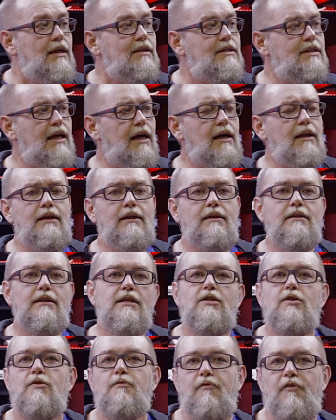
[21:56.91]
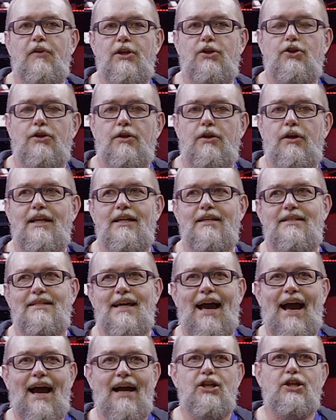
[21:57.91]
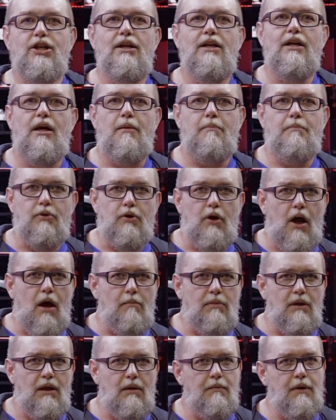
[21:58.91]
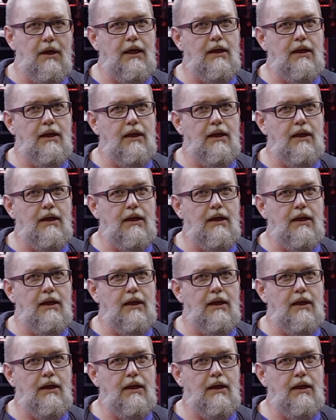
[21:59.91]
telling this feature is actually a problem